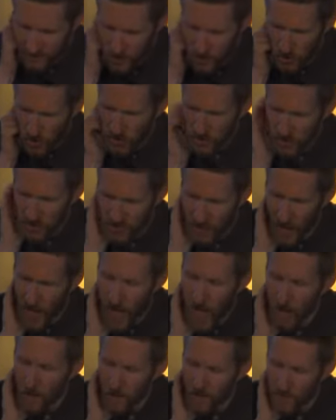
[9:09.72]
Church has
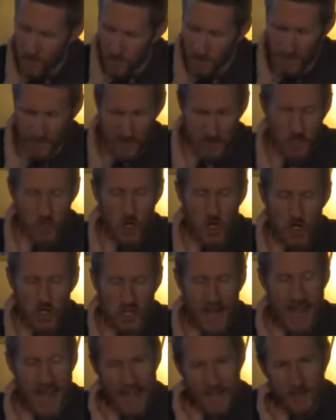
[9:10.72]
always been,
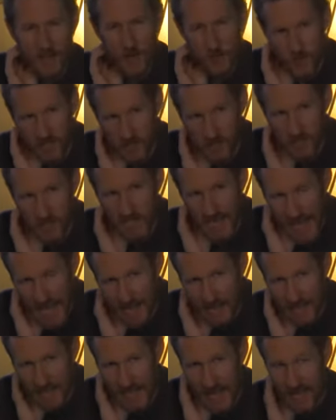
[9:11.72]
church and
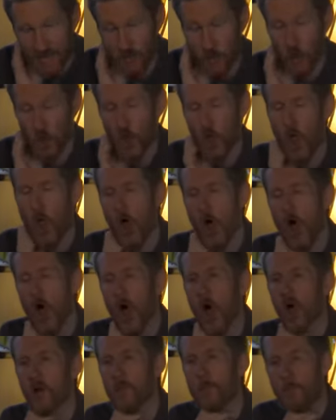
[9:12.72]
Christianity has
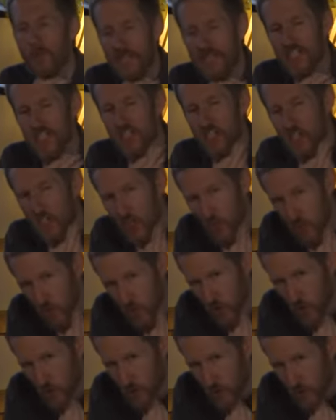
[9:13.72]
long been
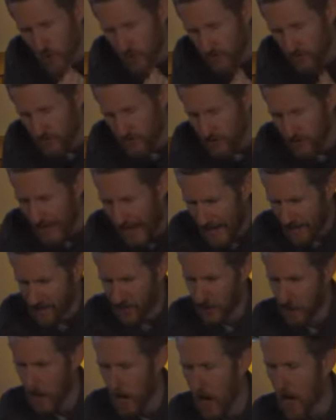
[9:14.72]
used as
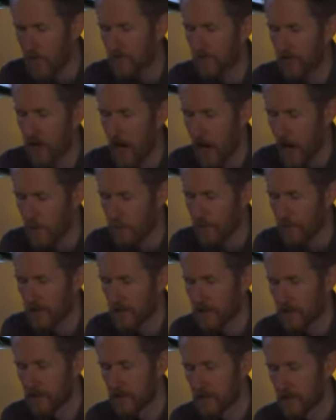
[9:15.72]
a cover-up
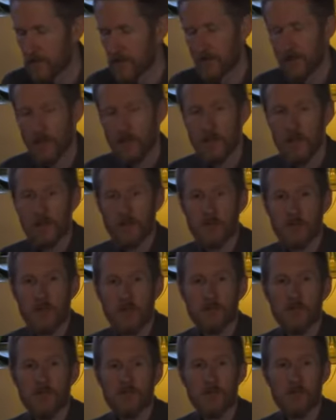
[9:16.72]

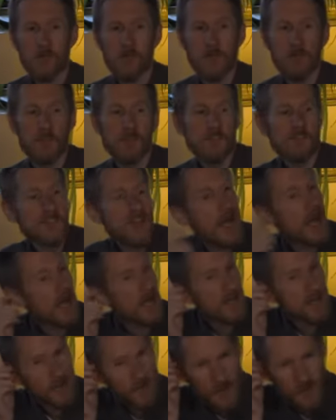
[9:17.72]
for people to
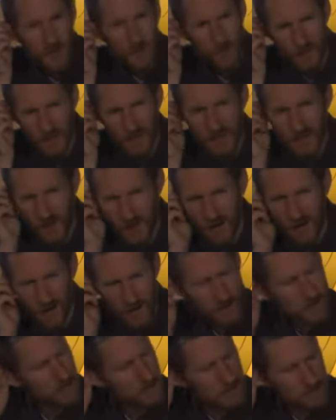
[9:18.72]
hide who they really
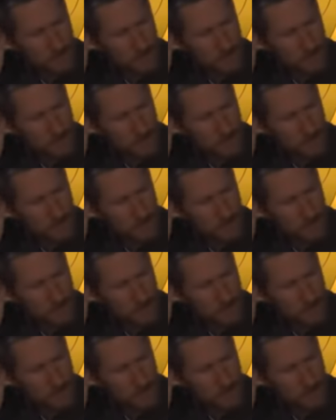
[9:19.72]
are.